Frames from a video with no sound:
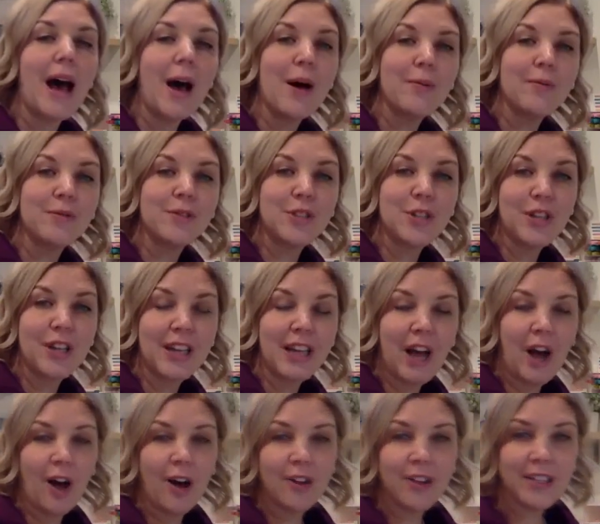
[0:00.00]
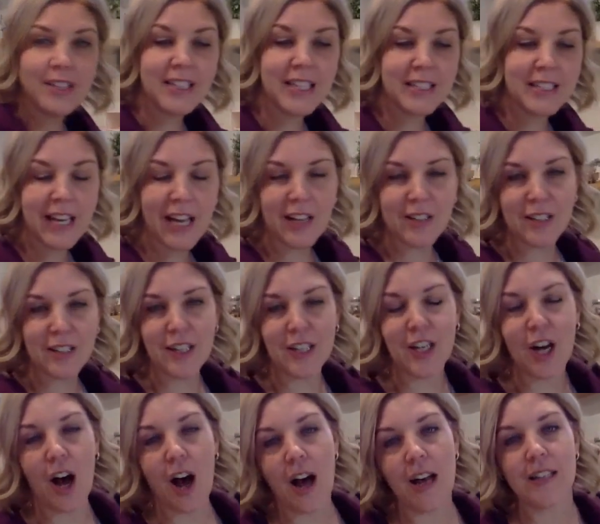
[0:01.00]
um, so you can get all the details on the
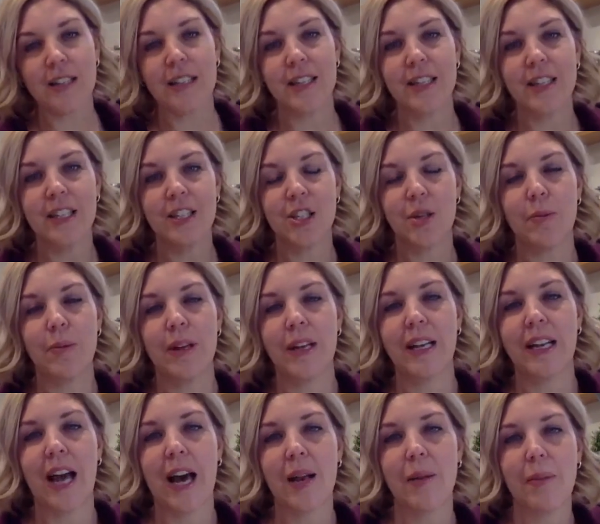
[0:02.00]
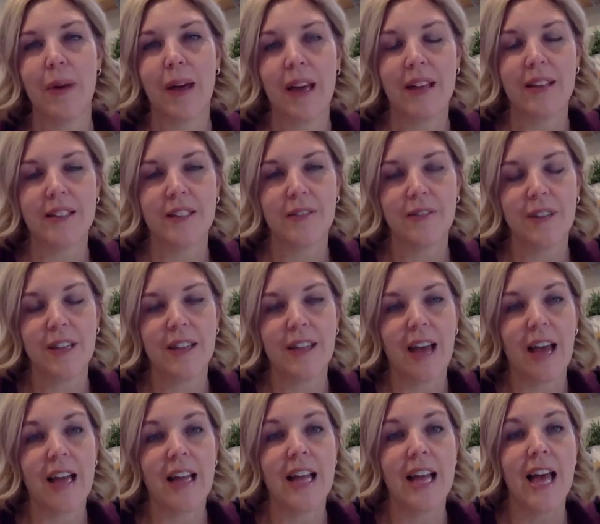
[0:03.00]
costs and the shipping and how to pay and stuff like
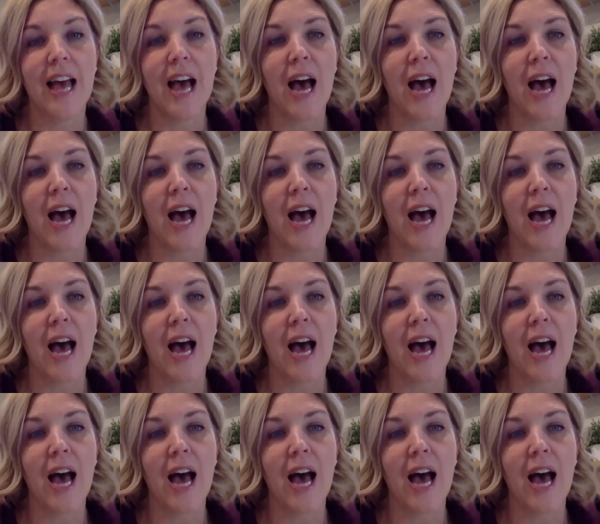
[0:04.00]
that.